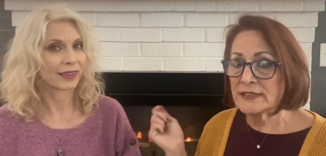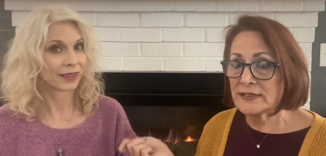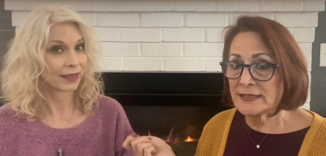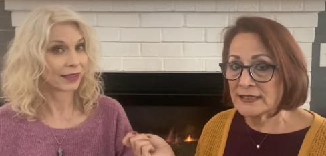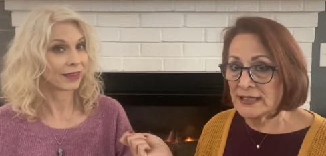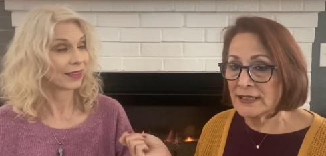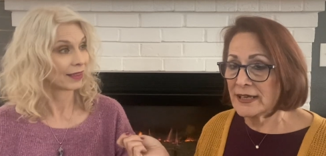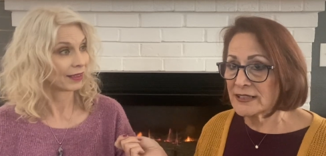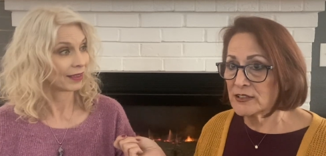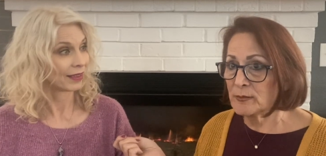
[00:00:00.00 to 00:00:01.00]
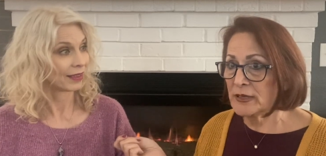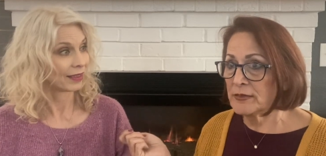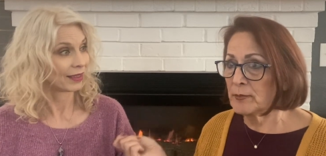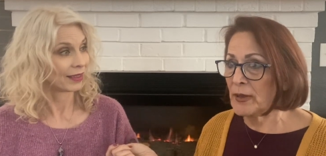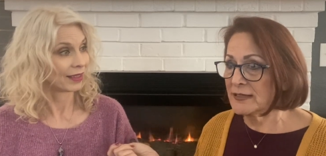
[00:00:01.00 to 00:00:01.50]
Speaker 1: sitting next to me
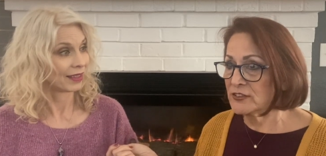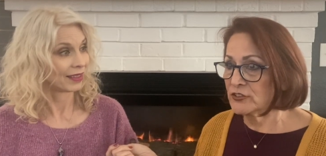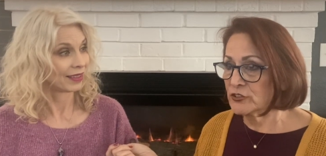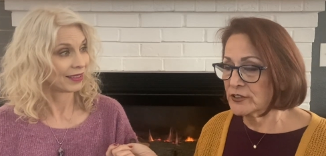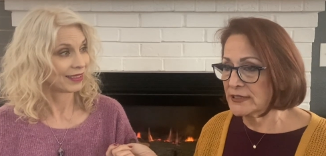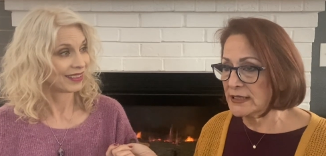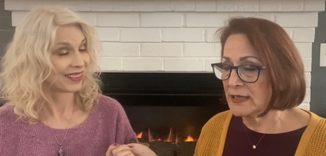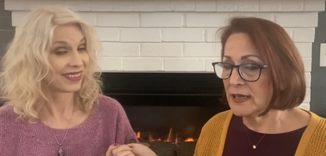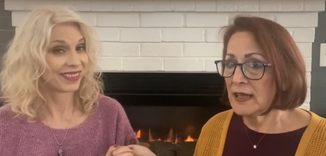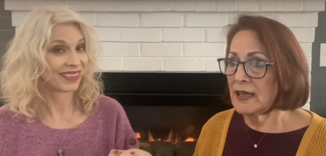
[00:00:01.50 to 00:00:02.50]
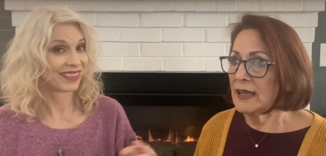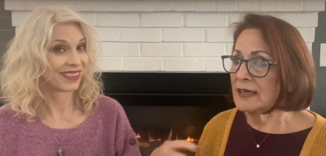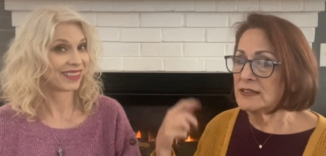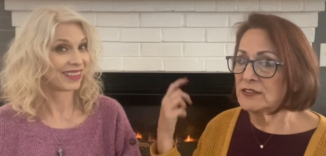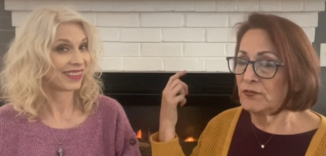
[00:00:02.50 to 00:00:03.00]
in the passenger seat,
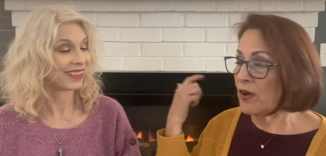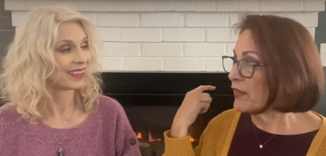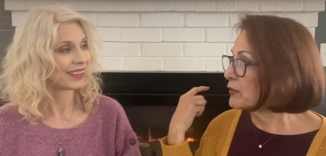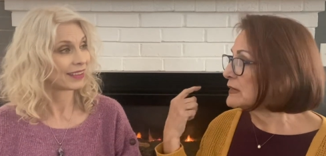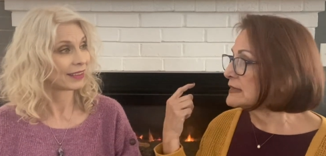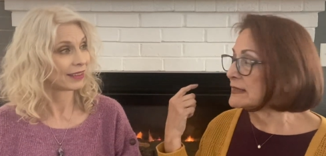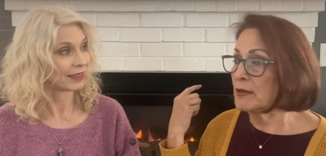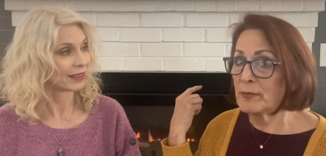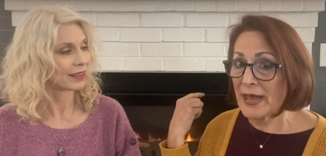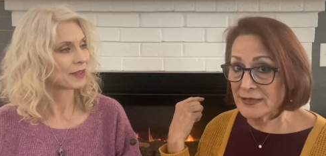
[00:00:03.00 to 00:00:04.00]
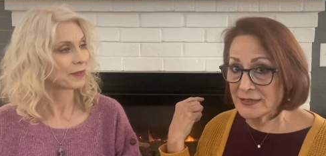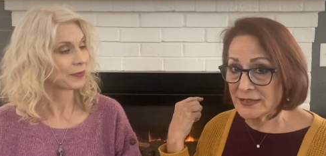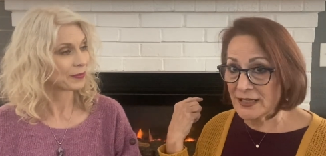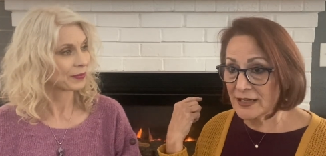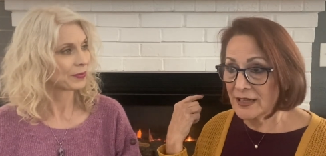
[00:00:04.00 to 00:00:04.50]
and his father is in the back
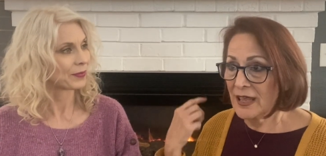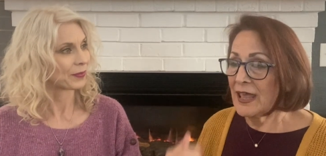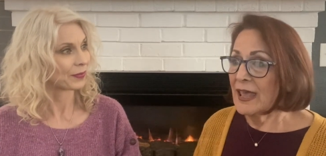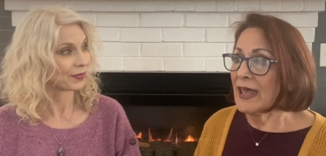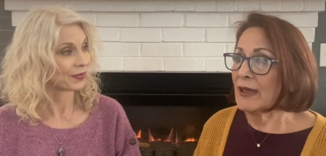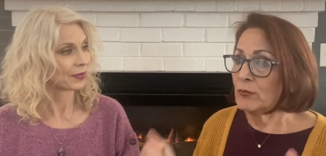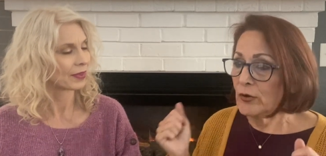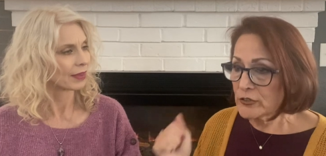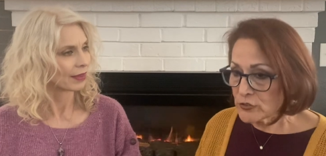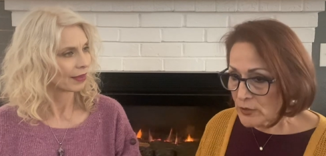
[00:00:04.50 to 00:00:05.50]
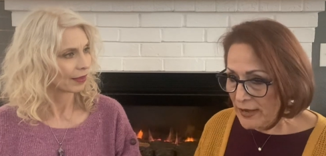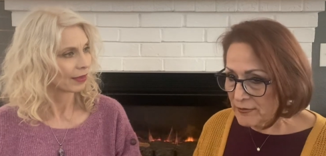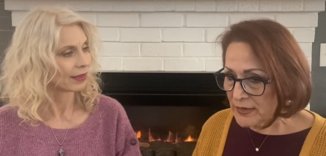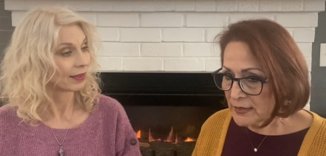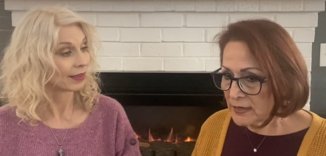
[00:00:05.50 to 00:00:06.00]
seat. And we were
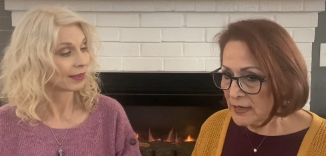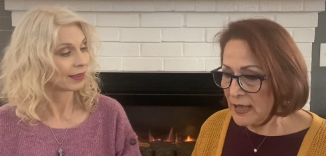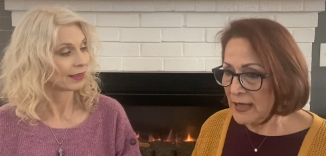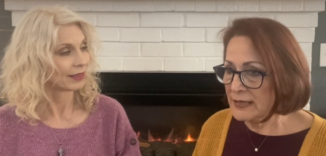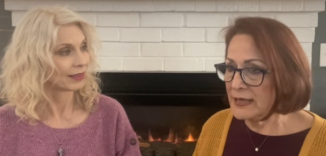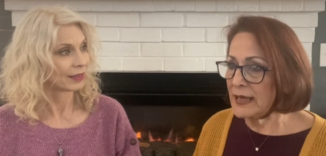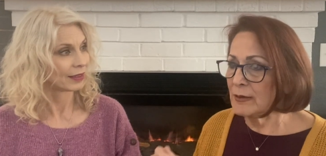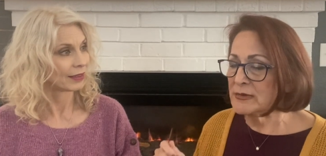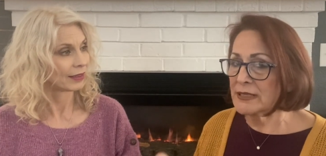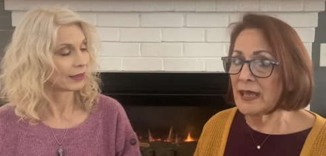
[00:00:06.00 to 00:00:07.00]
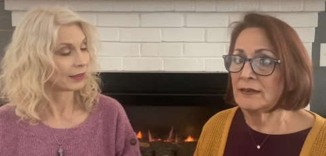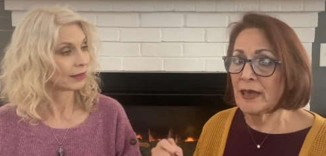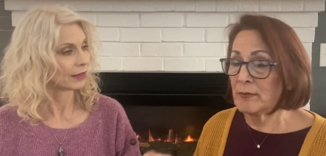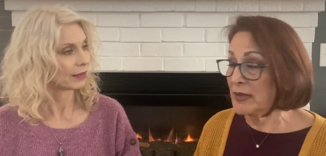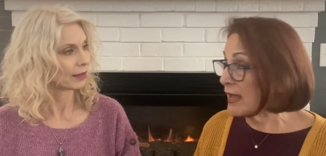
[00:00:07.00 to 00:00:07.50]
driving, and he kept saying,
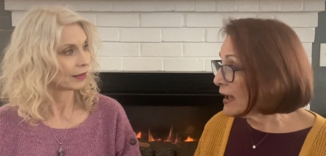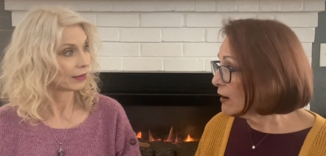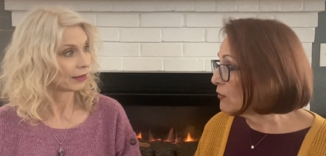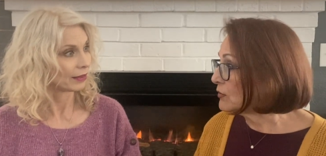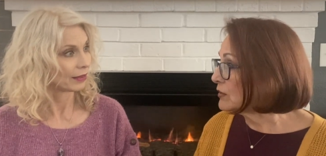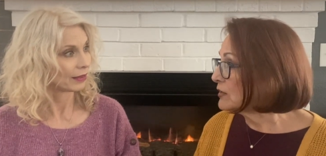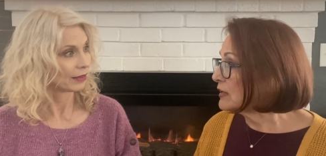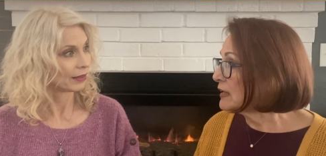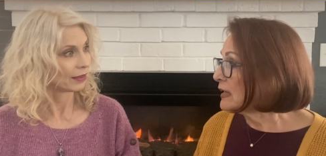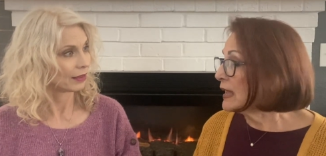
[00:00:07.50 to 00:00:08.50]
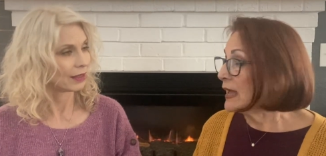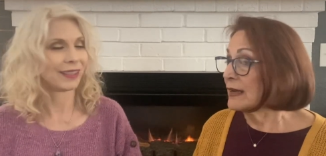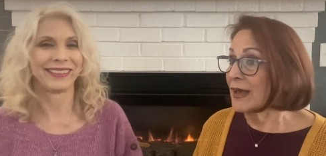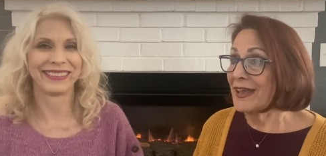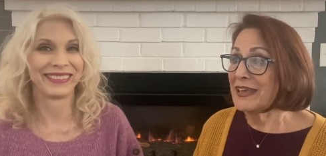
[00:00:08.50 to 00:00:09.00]
"Let me out."
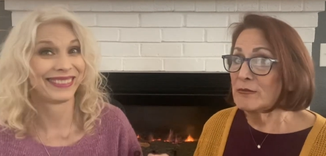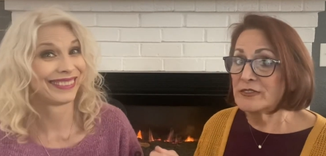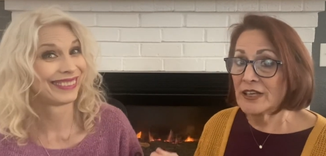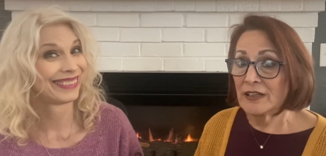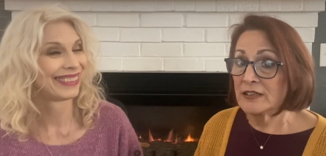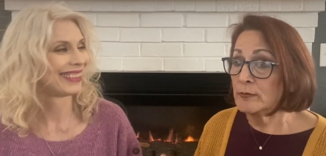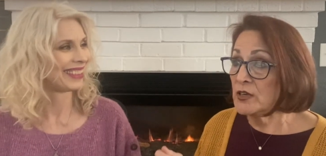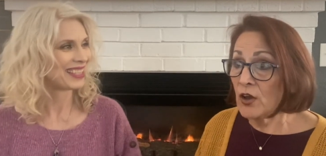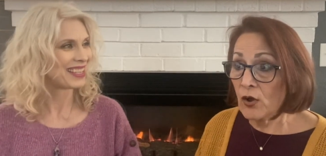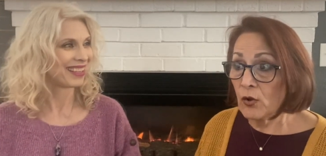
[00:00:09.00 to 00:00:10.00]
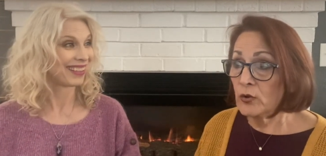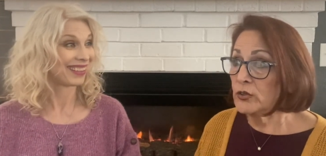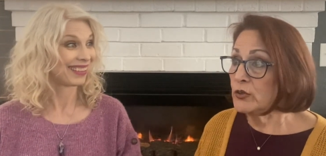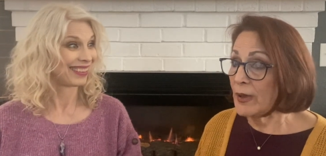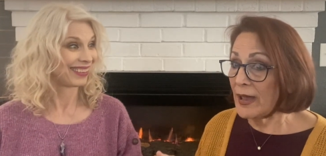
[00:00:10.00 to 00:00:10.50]
And I kept telling him, "No,
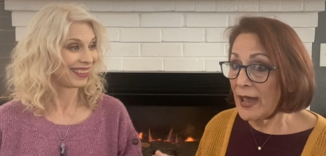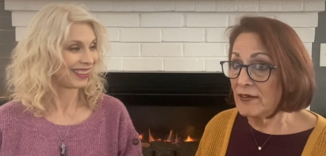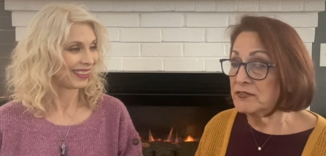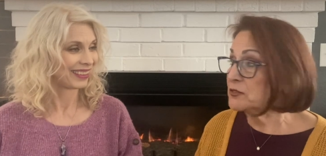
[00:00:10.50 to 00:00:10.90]
you have to